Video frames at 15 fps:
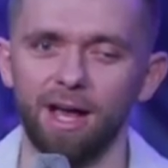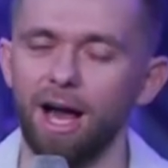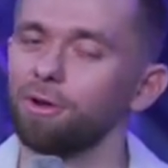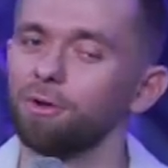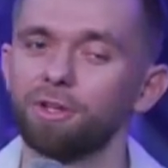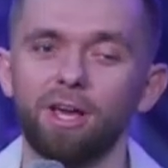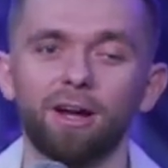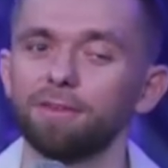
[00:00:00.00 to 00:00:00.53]
I
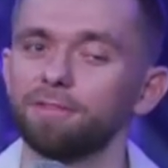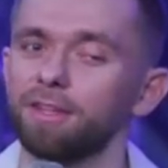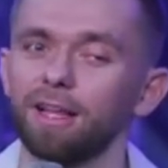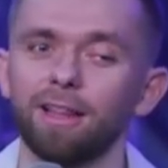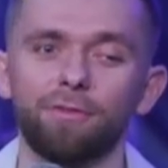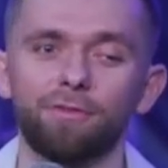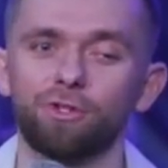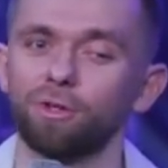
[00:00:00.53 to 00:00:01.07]
don't care if they
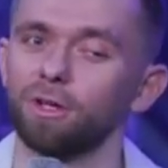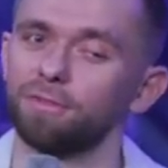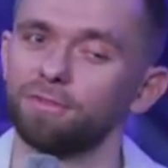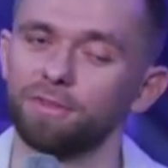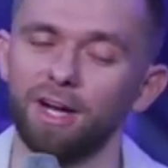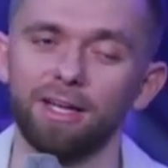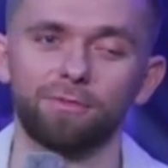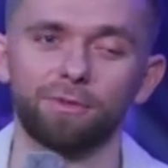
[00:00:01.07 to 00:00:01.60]
left you at
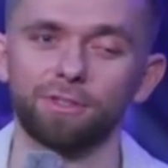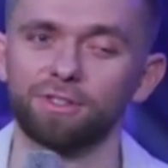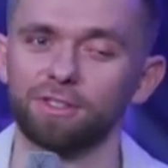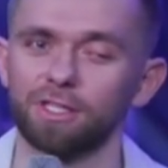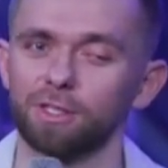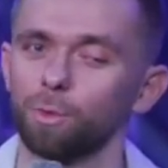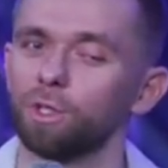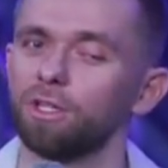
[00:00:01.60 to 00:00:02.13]
five or
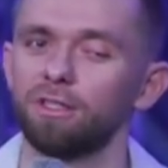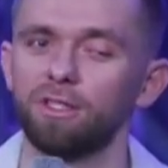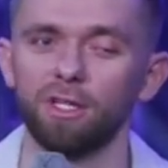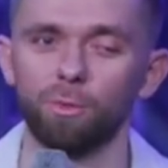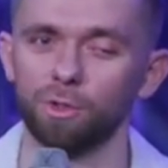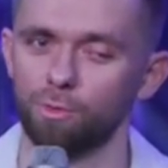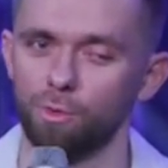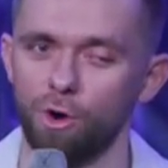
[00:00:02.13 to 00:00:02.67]
six, what they
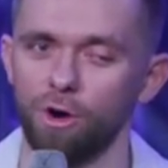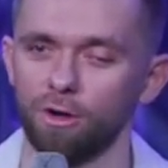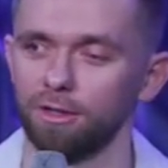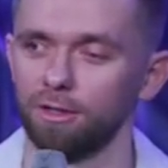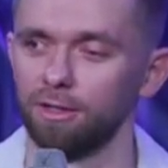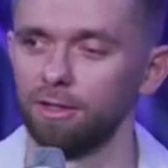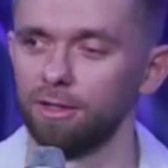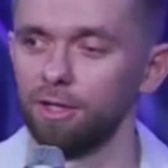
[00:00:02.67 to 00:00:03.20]
did was wrong
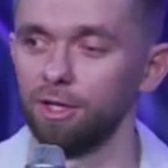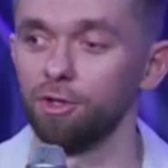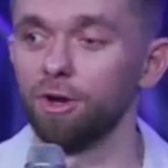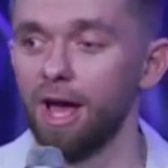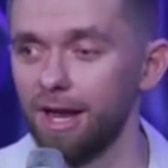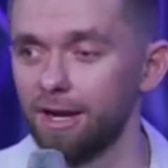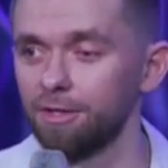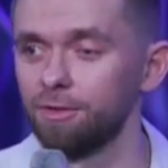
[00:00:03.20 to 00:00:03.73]

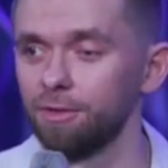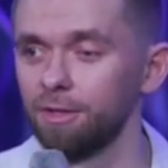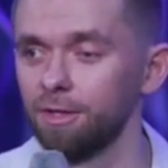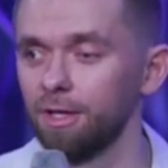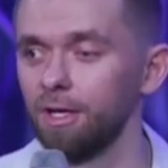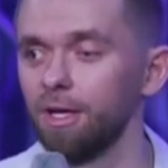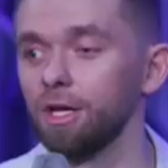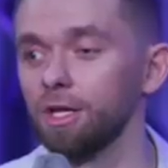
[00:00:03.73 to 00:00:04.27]
your attitude
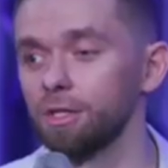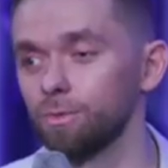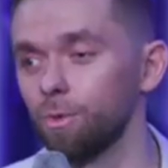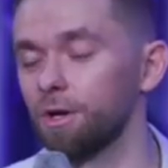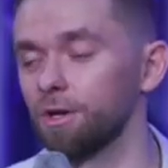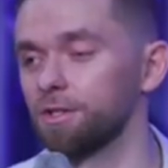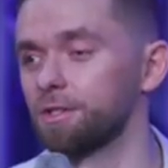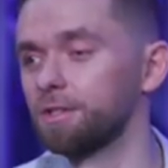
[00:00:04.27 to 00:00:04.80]
is
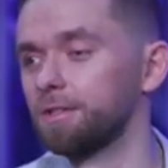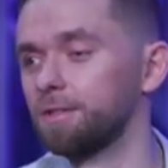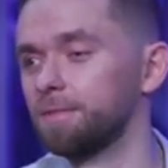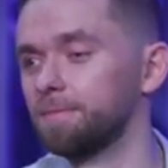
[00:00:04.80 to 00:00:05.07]
worse.